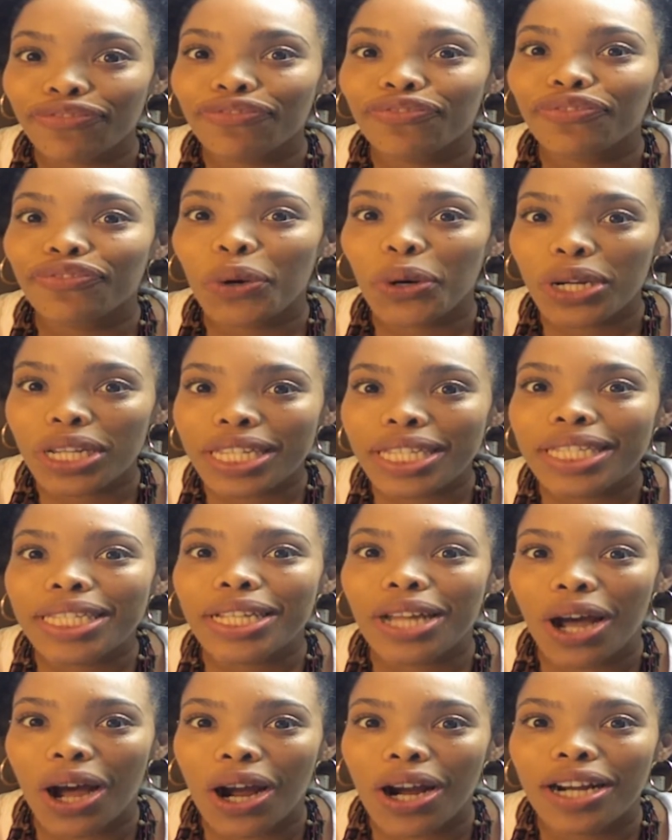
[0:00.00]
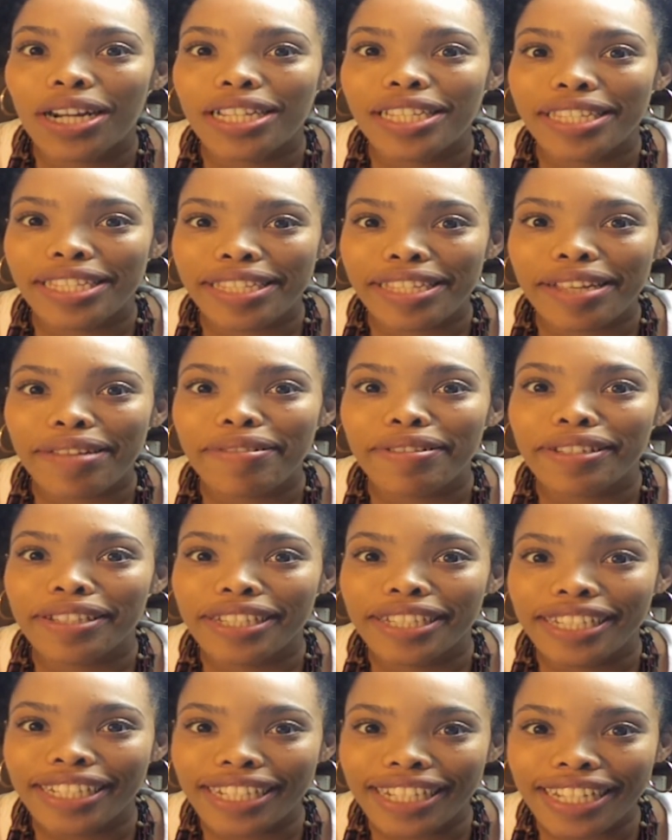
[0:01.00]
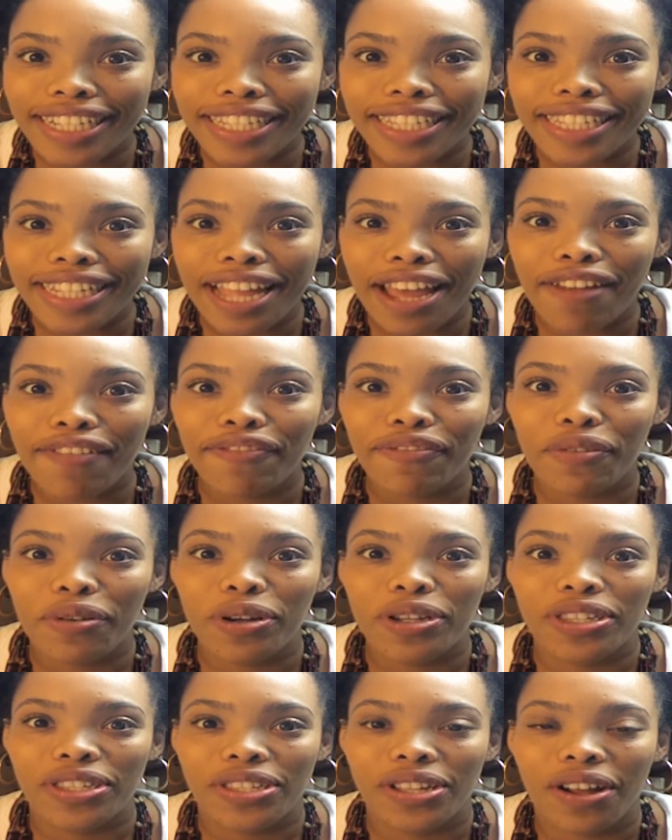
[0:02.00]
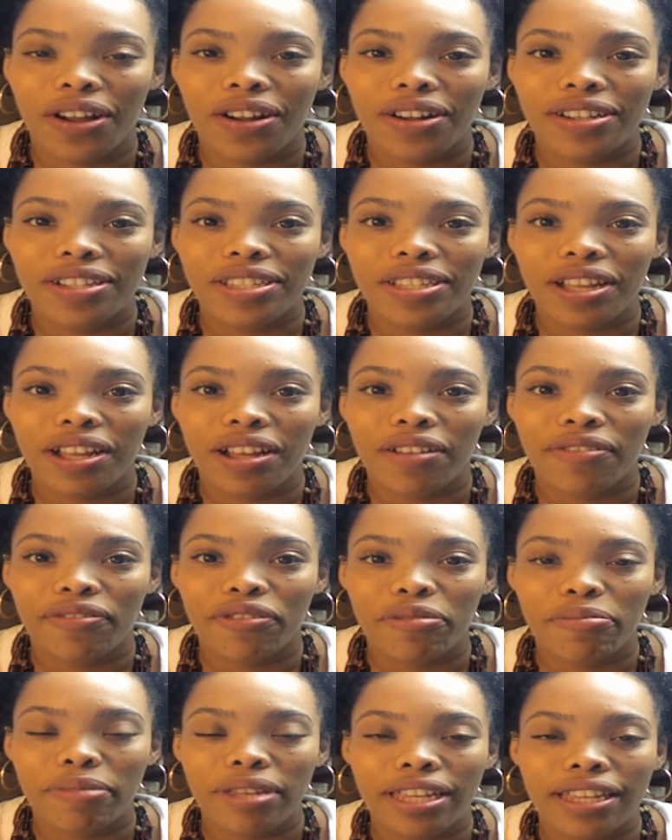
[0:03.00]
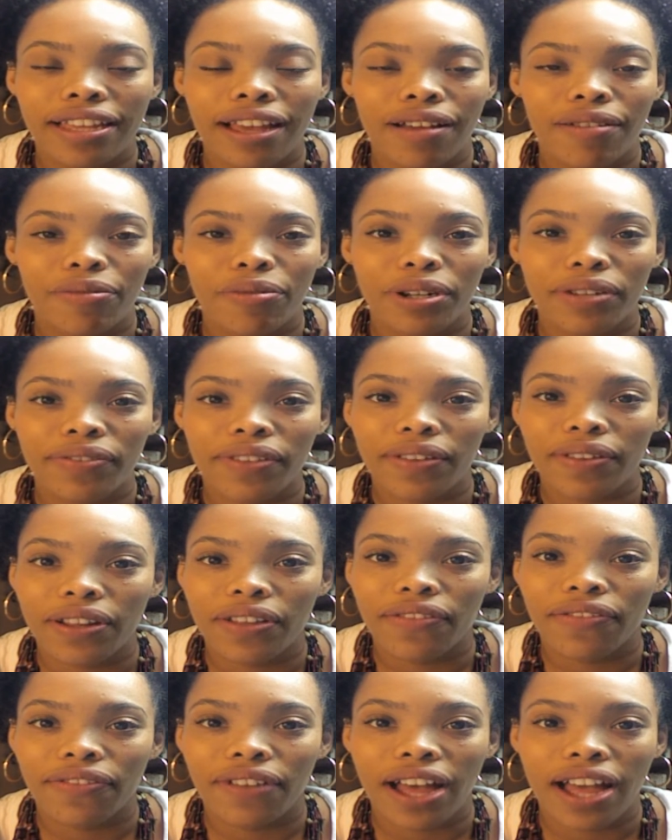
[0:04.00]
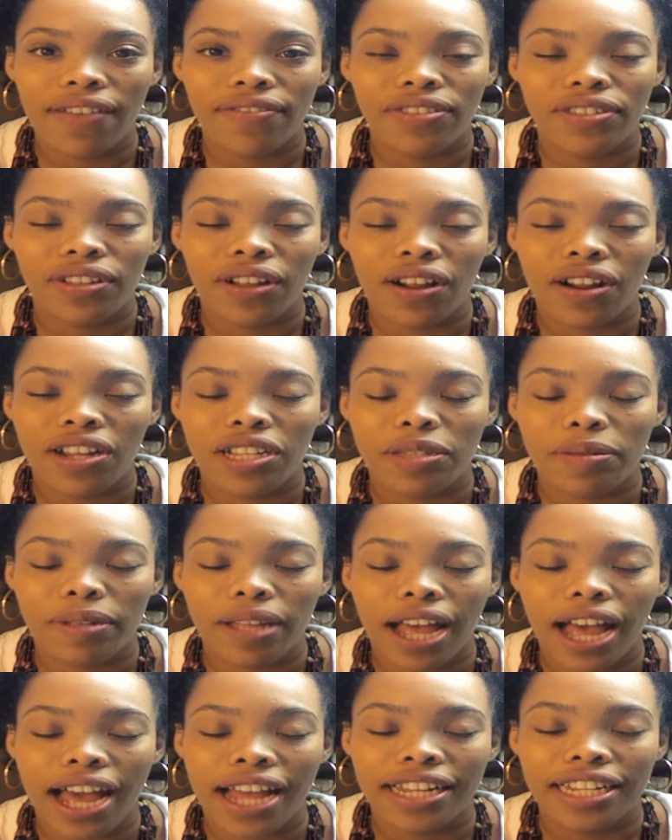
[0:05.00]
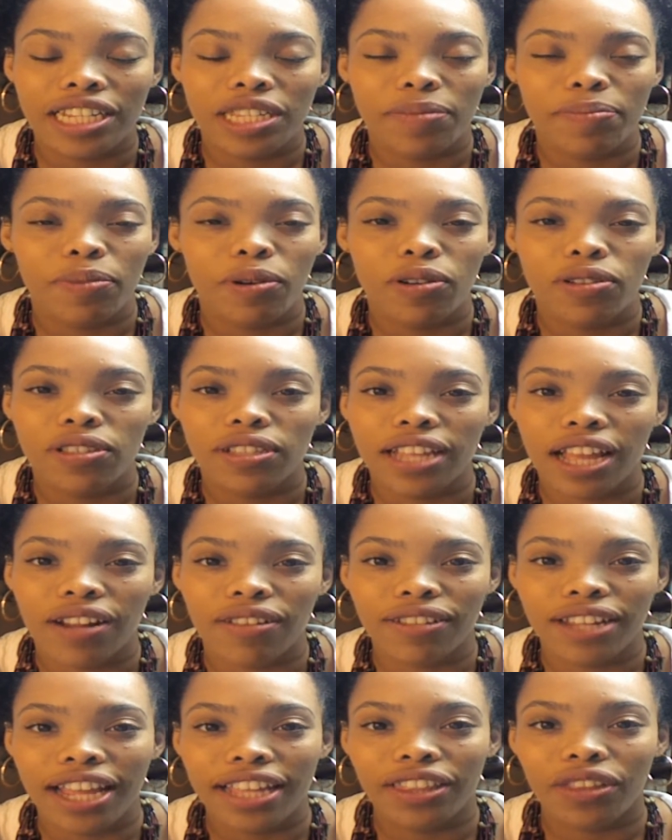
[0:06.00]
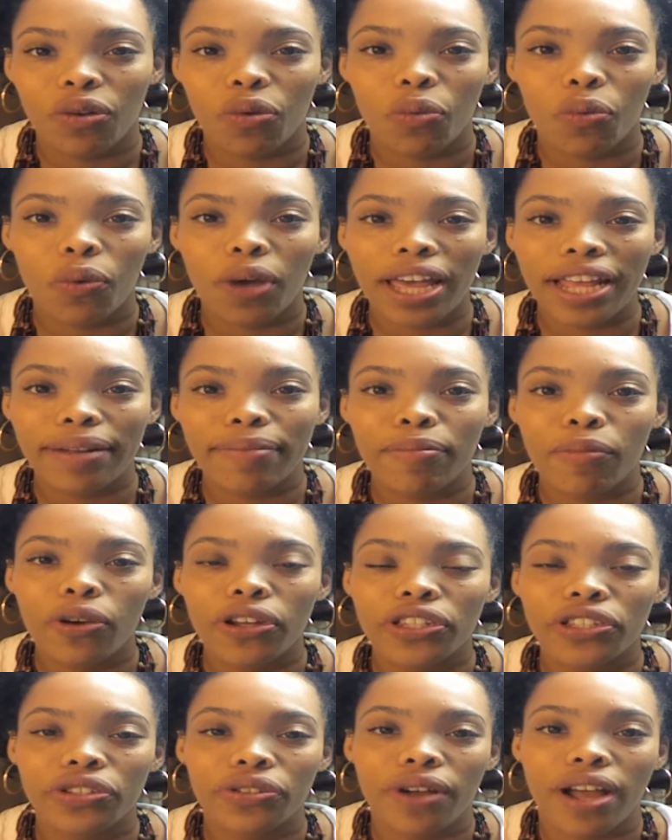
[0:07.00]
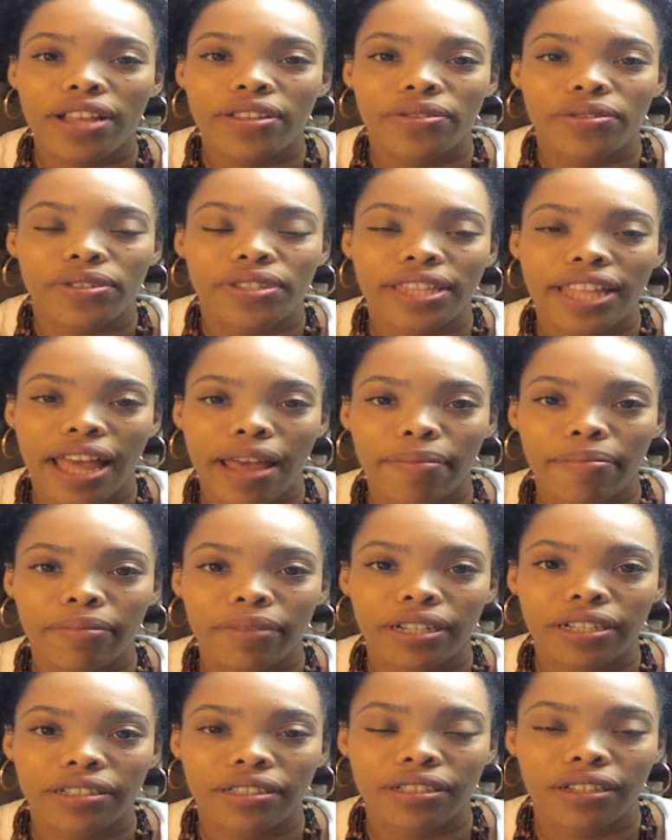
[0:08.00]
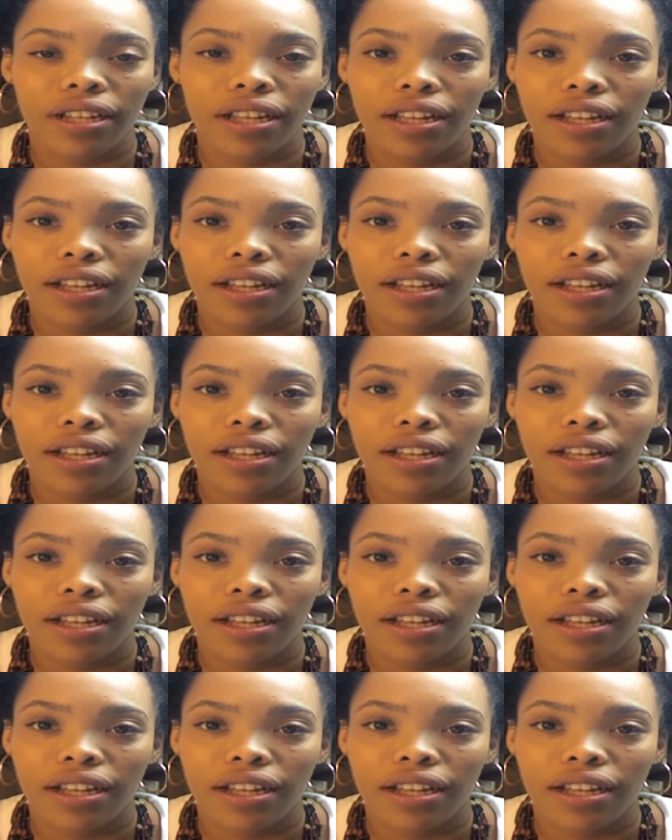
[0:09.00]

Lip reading: 4 stars. Just at 4 stars for me. I would have given it 5 stars, but I just personally, I don't like the wet moisturizers that much.